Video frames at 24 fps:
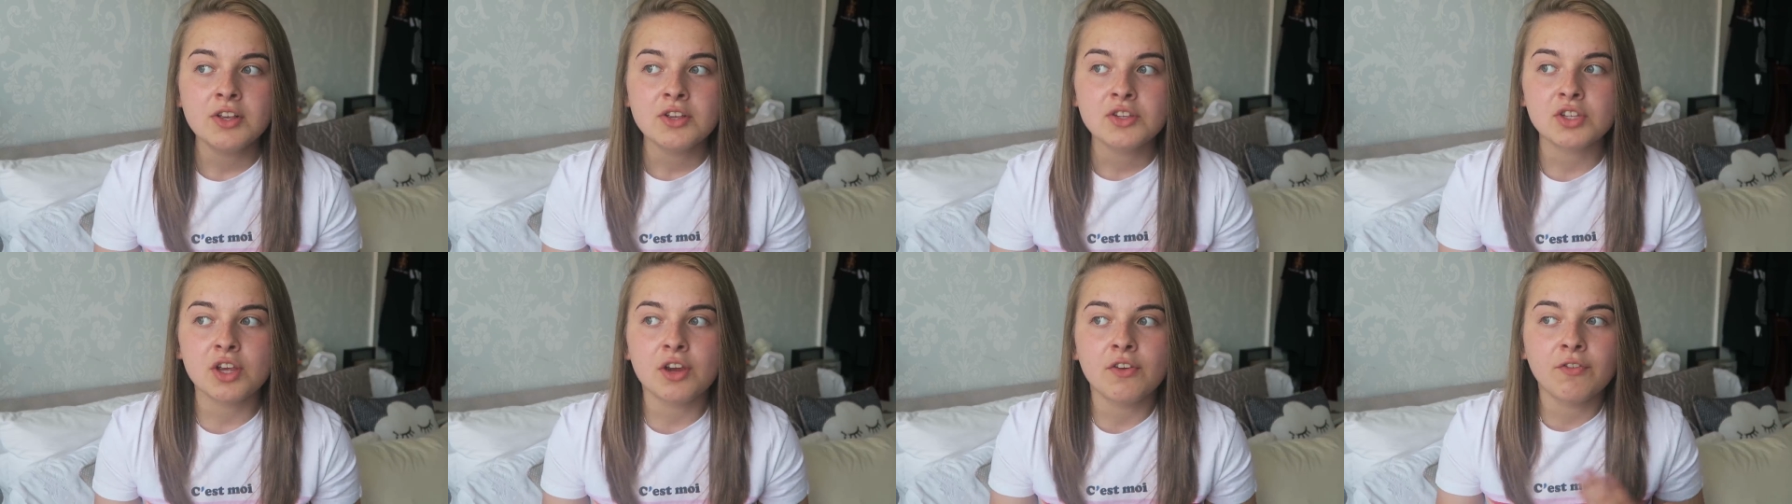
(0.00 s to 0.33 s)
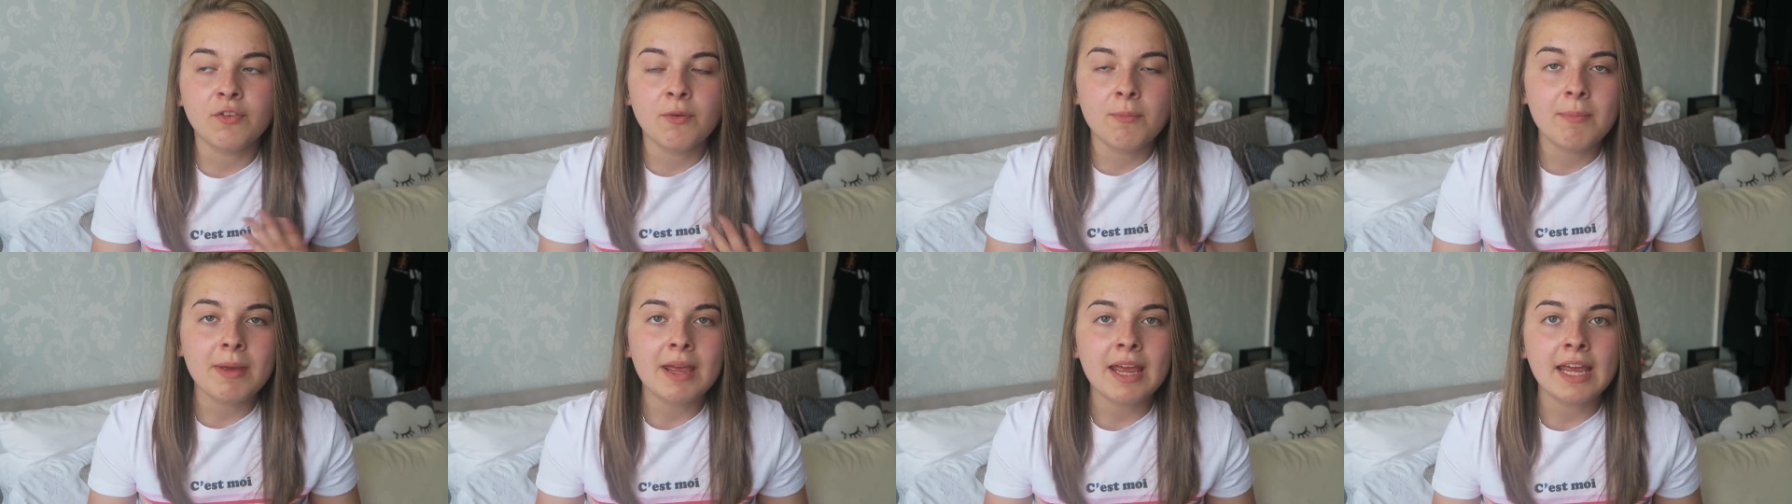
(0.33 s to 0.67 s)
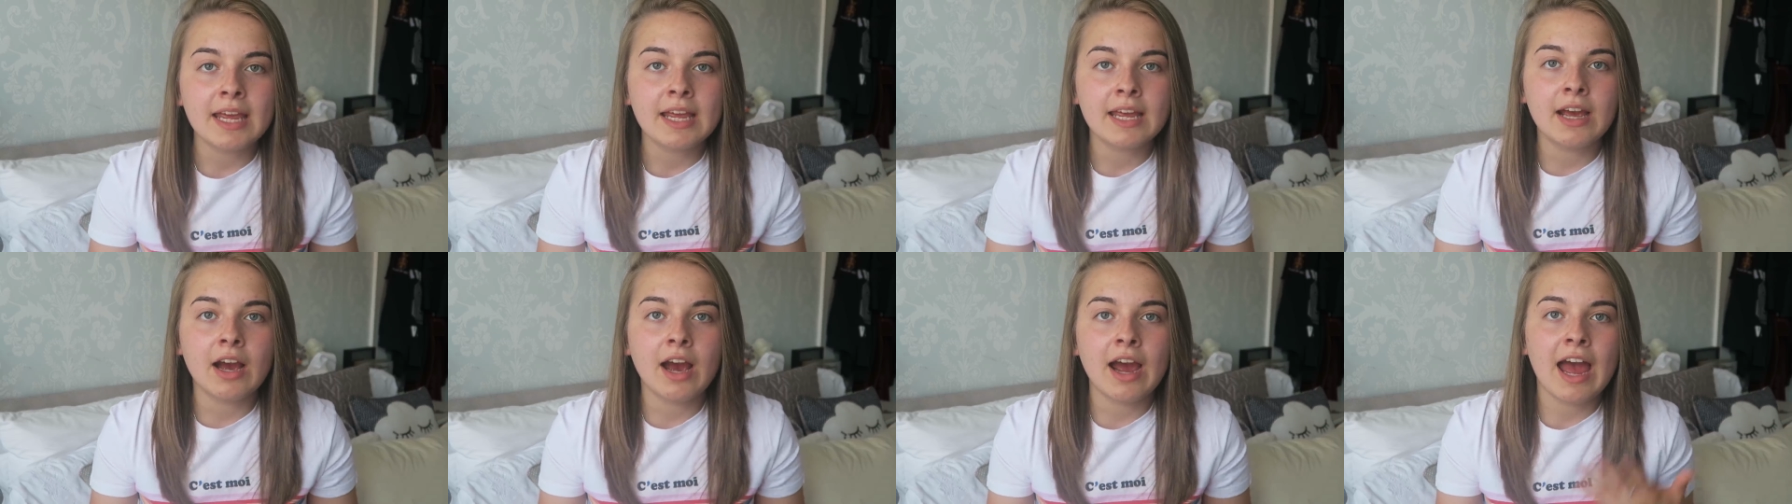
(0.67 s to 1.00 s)
So for
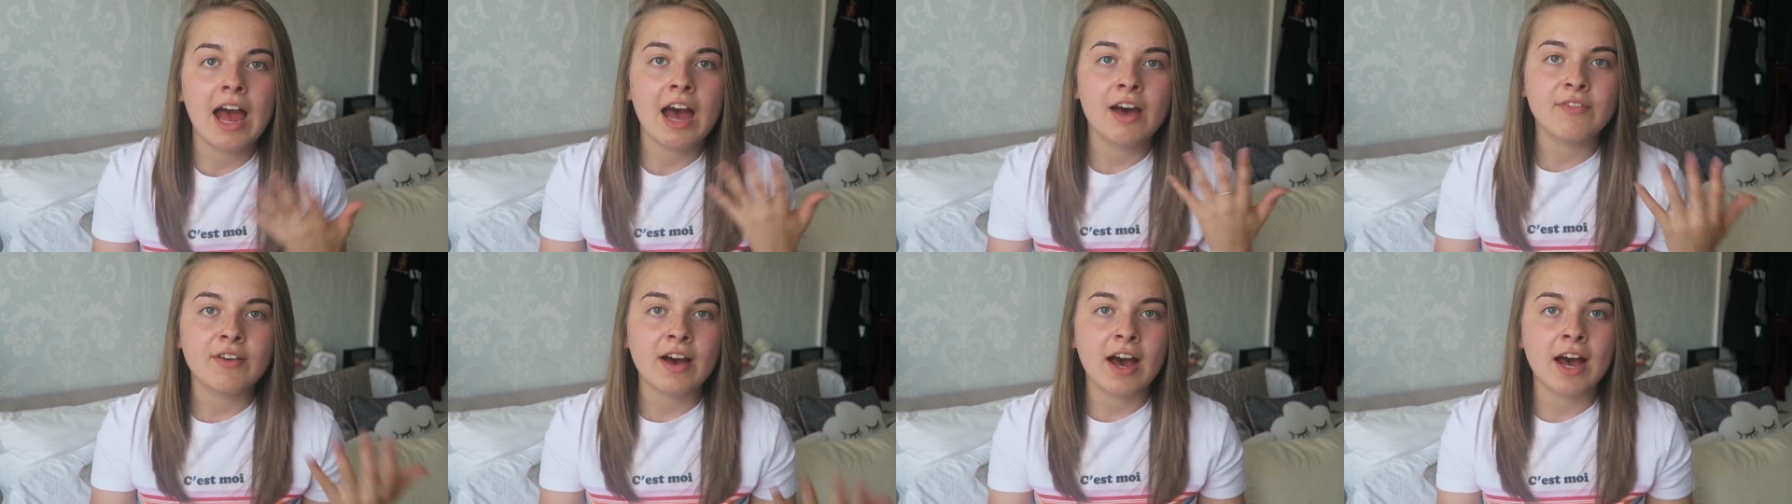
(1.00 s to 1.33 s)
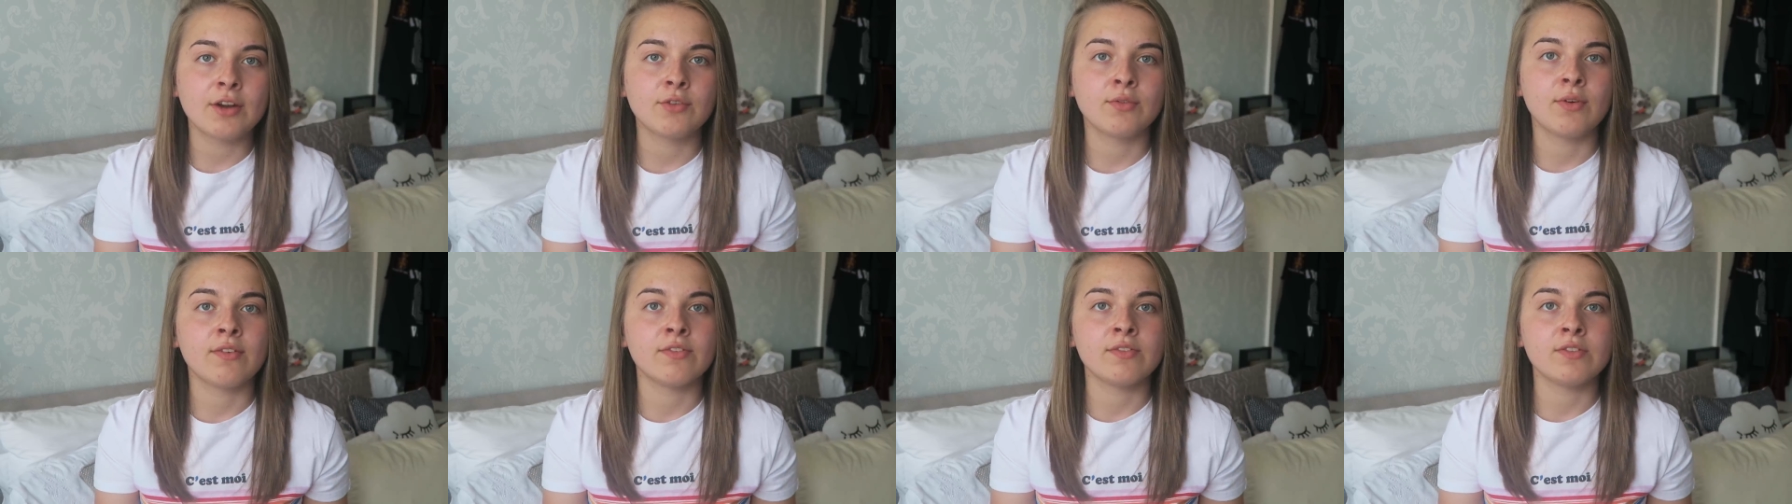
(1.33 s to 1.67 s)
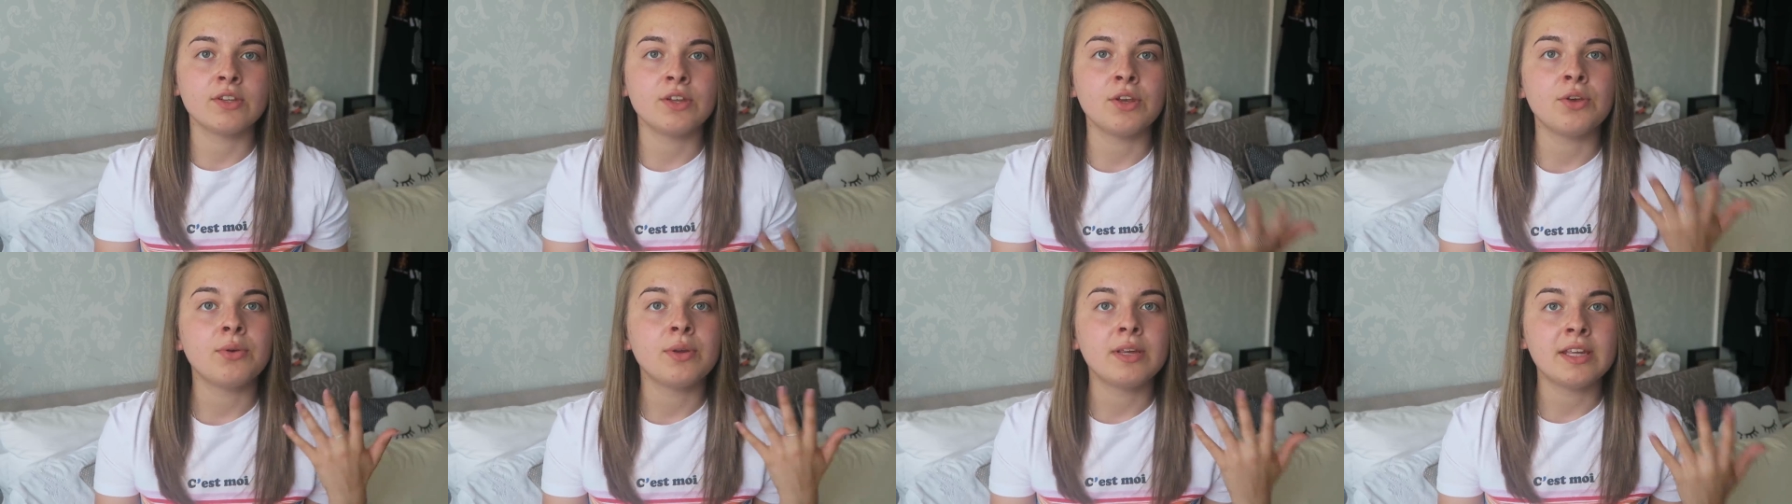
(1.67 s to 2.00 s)
me, I have ad
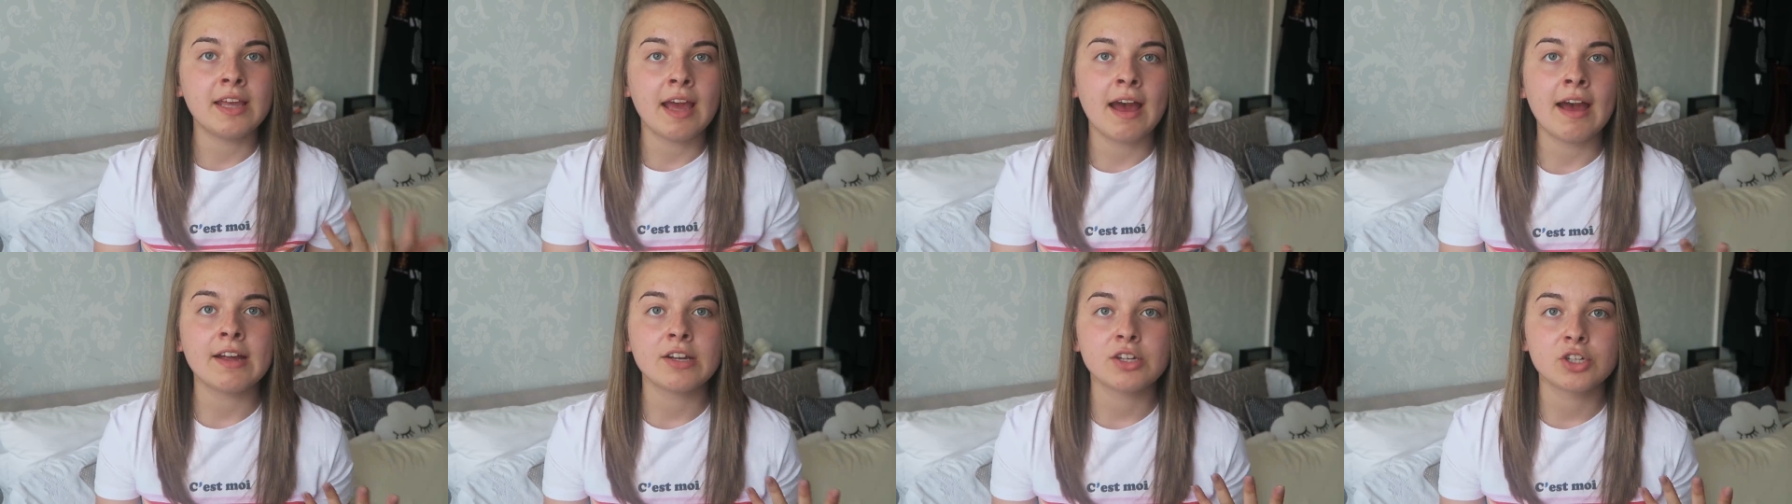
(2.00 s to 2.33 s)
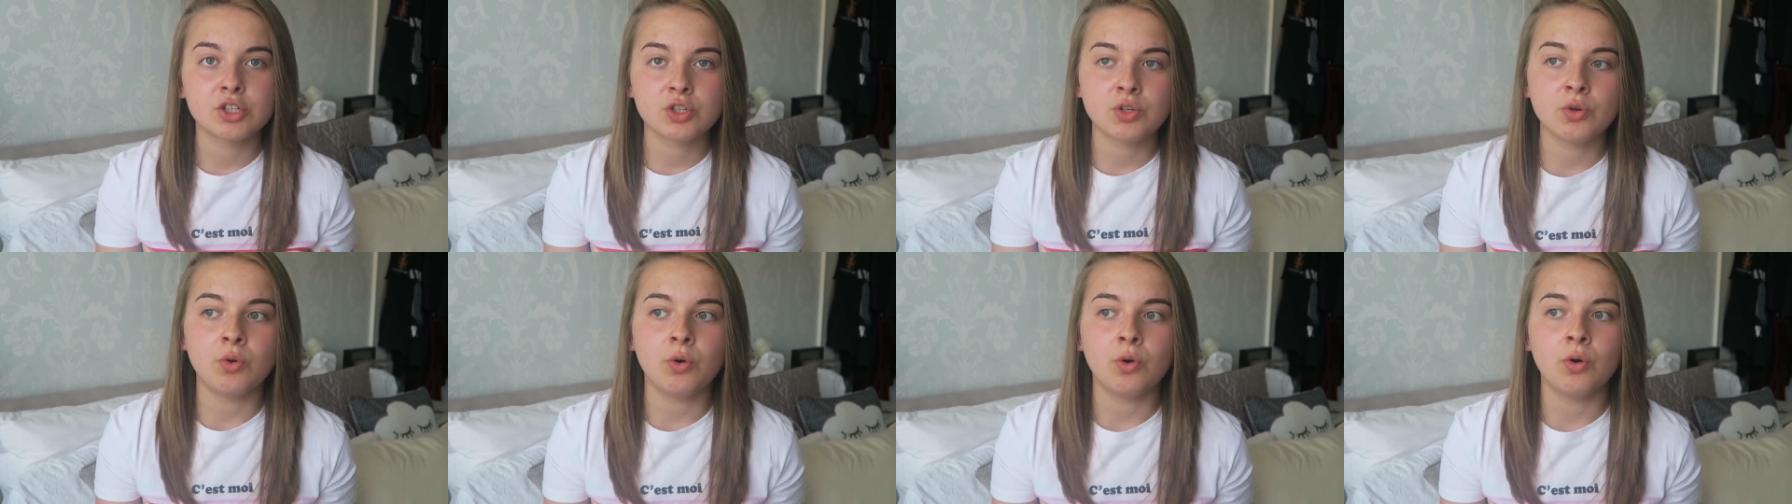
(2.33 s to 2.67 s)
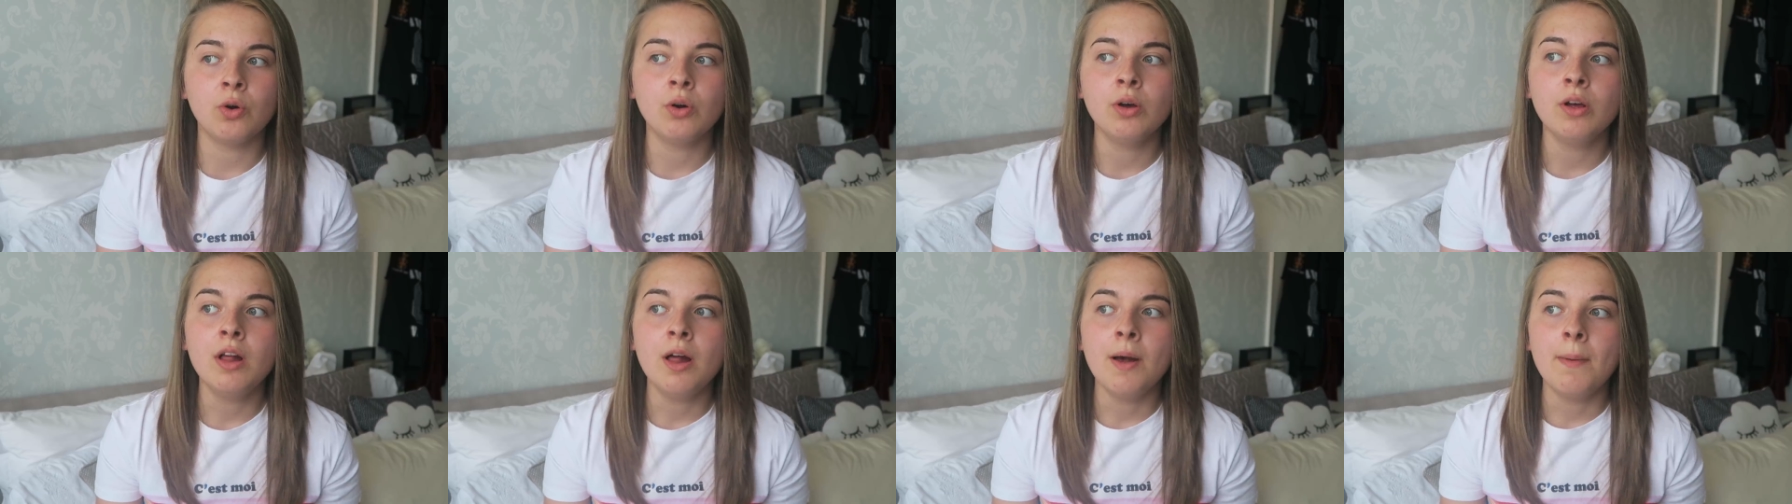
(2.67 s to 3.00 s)
revenue, yeah,
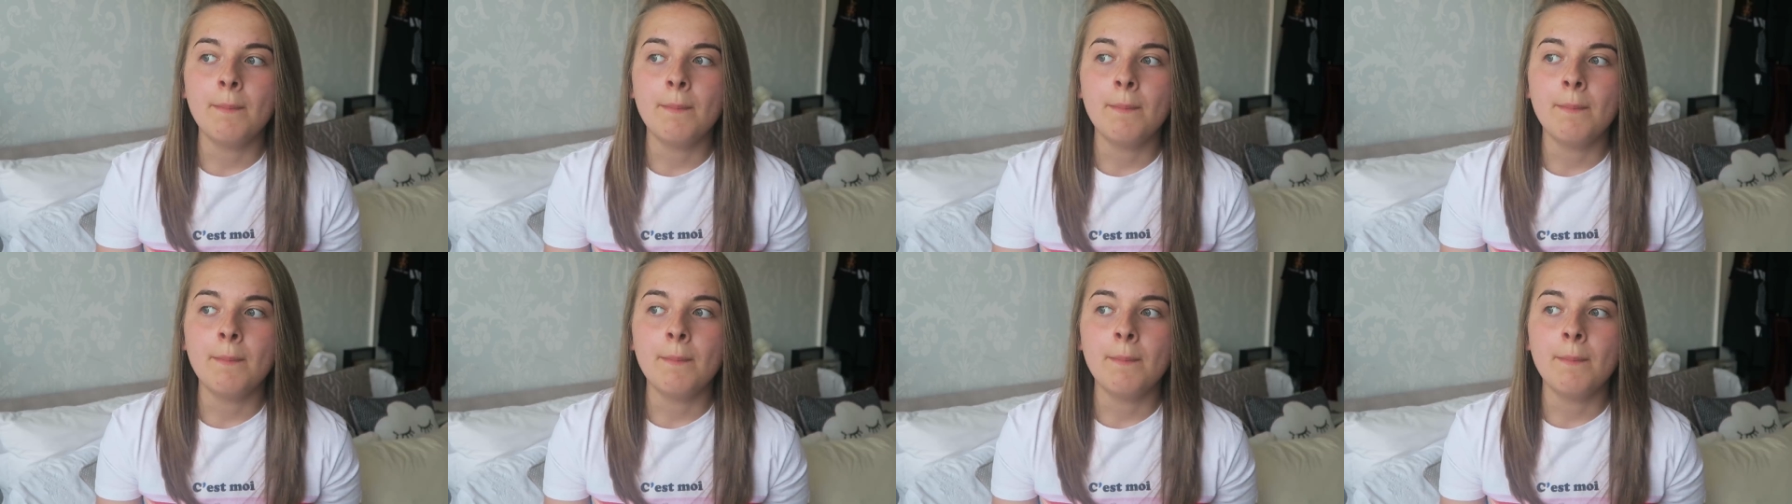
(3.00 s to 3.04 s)
sure,